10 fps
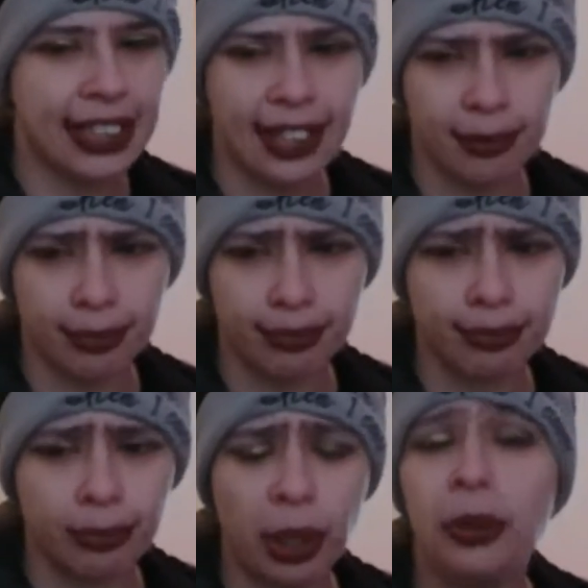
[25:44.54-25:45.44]
Sam.
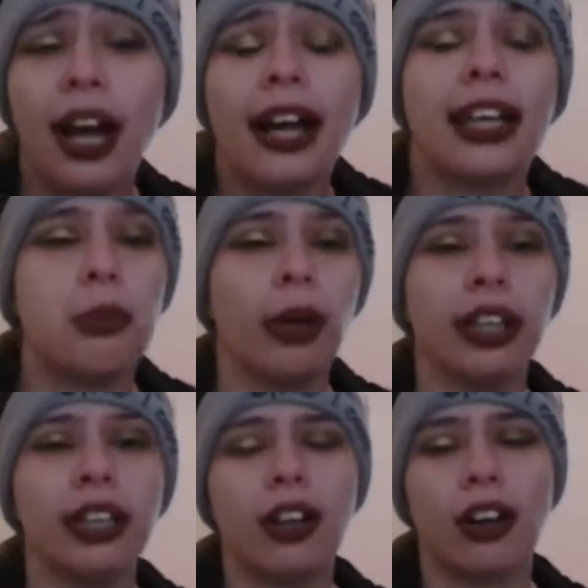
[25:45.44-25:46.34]
Why do I keep
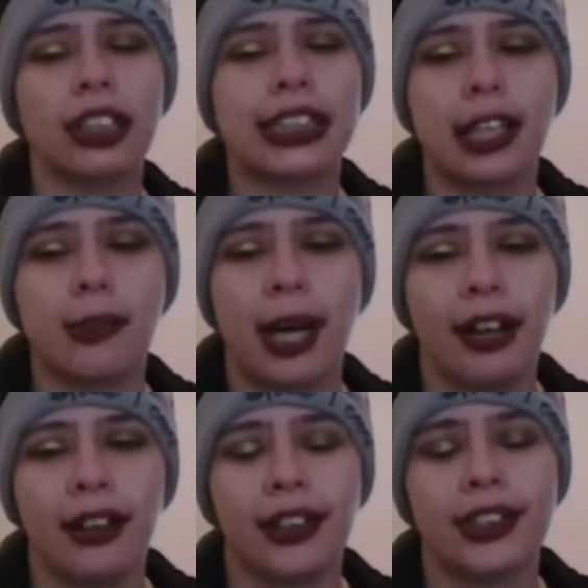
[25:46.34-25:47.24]
wanting to call Sam
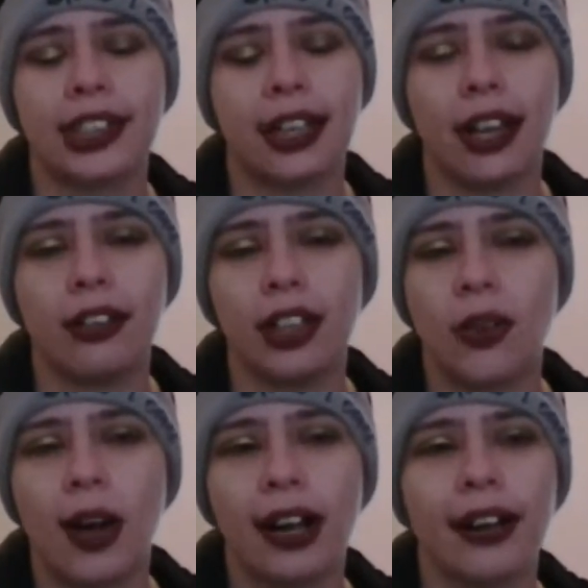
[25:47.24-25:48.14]
Alex, and I don't
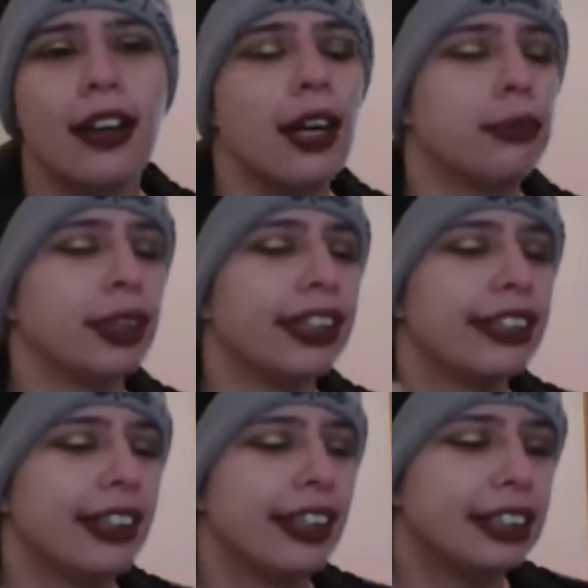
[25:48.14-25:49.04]
know why. But
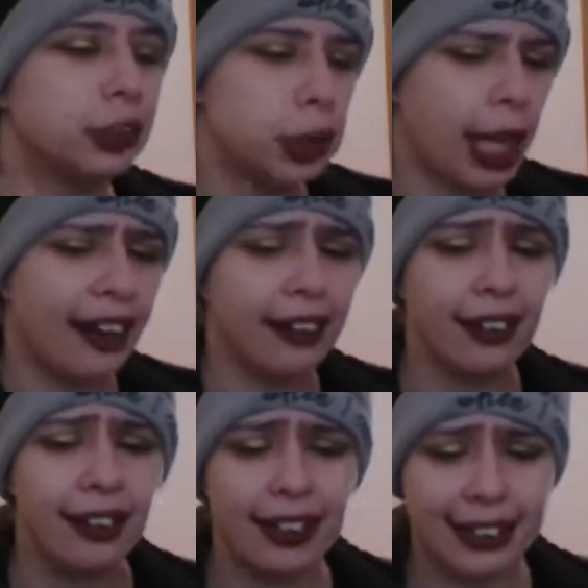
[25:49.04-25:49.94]
Jack
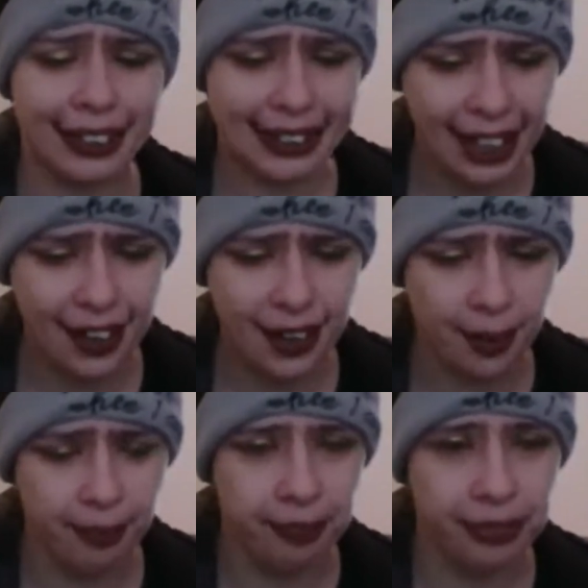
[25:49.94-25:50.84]
and
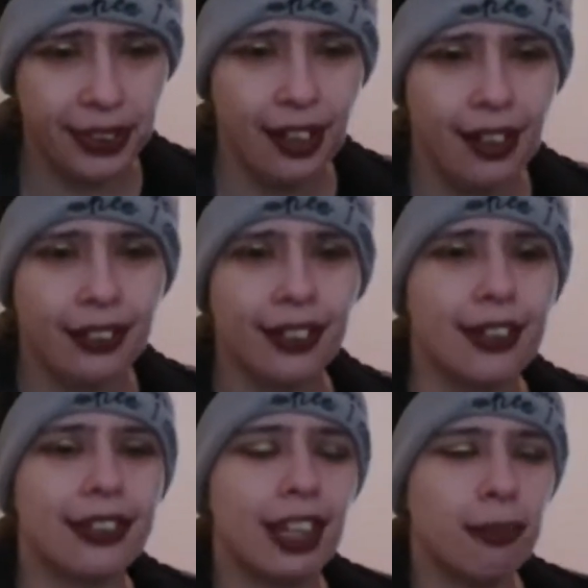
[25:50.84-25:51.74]
Sam,
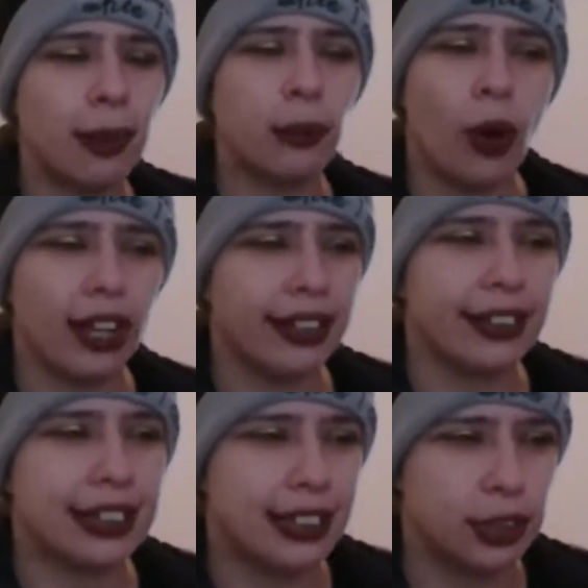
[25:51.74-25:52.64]
like they've been
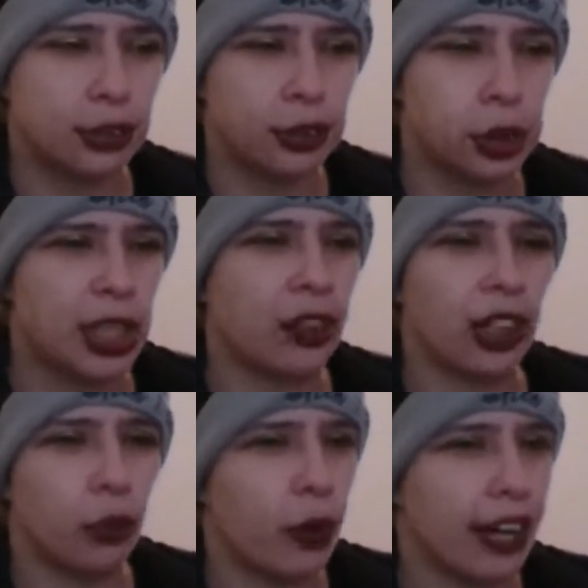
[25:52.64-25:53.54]
wanting to share
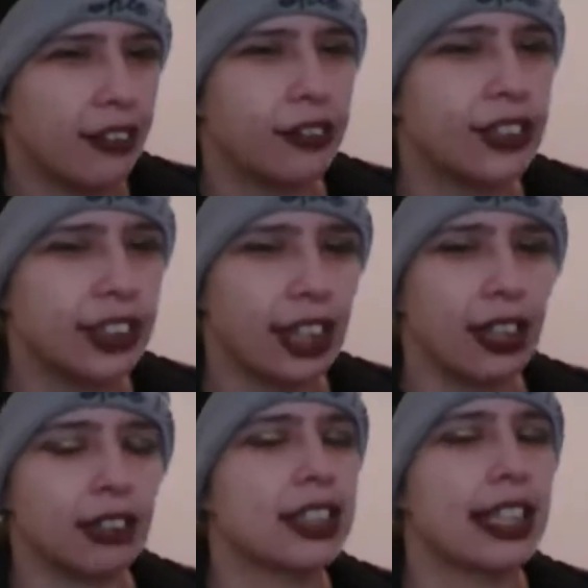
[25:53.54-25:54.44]
a wife
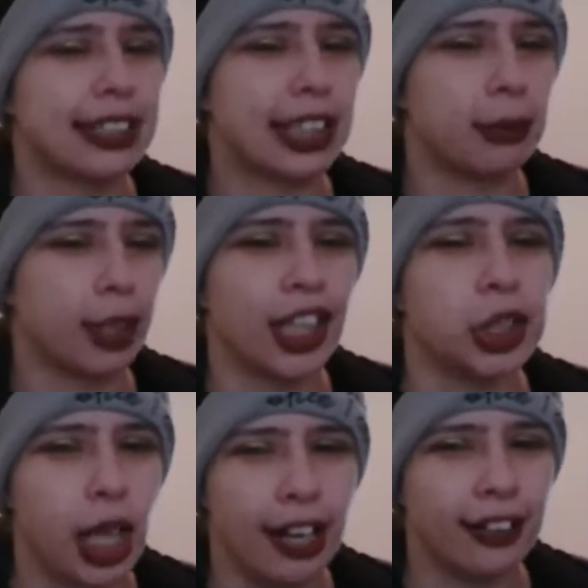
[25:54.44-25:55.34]
like since they were a
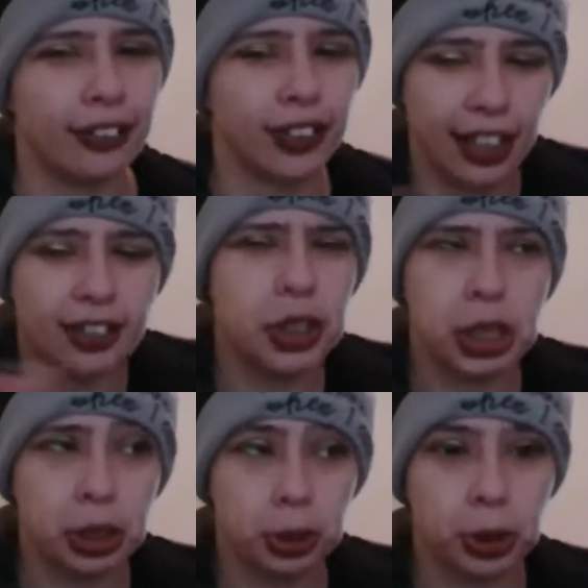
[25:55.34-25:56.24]
child, like
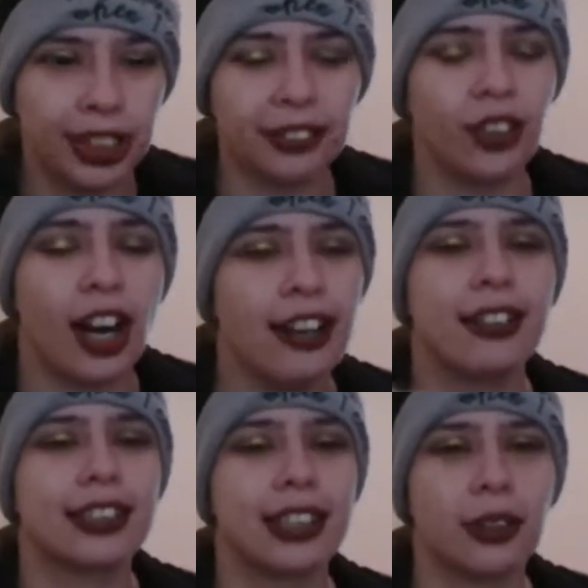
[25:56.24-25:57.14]
children, right?
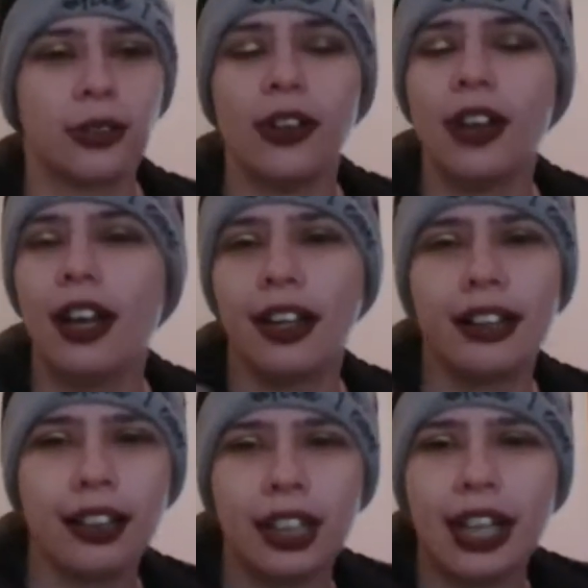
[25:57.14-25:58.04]
So
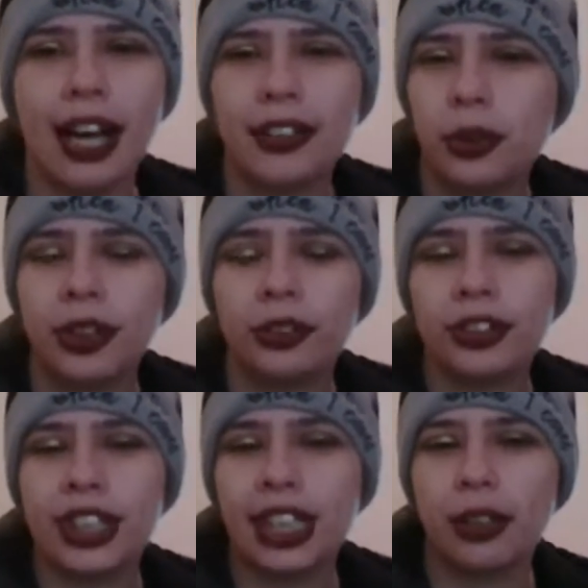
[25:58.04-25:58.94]
like I don't
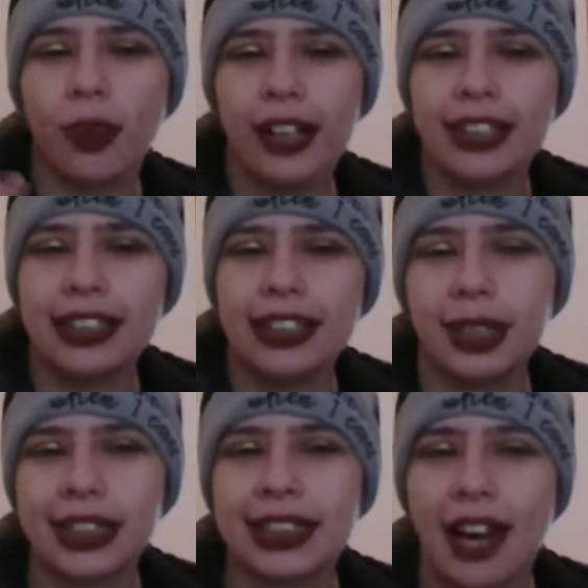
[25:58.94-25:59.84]
understand why
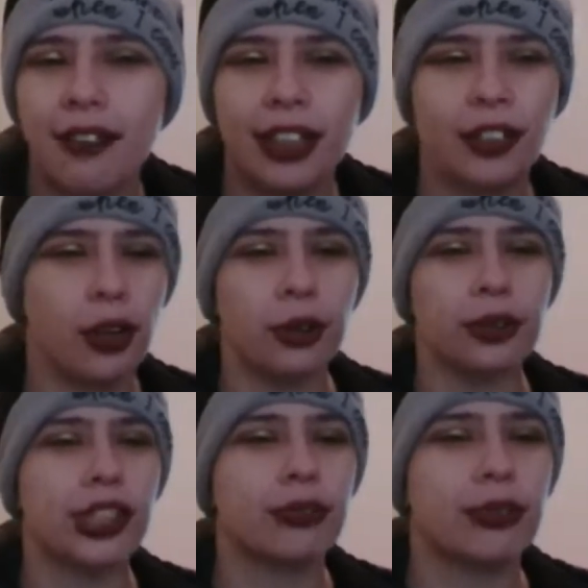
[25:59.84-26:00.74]
Sam doesn't have any
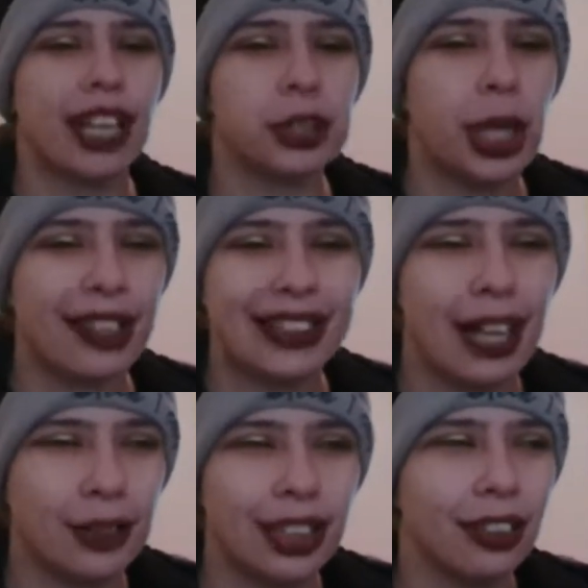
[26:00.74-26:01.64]
clothes at
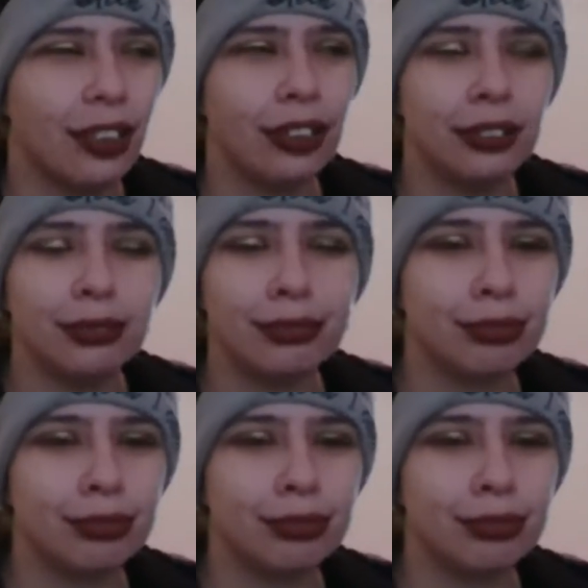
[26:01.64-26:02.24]
Jack's house at all.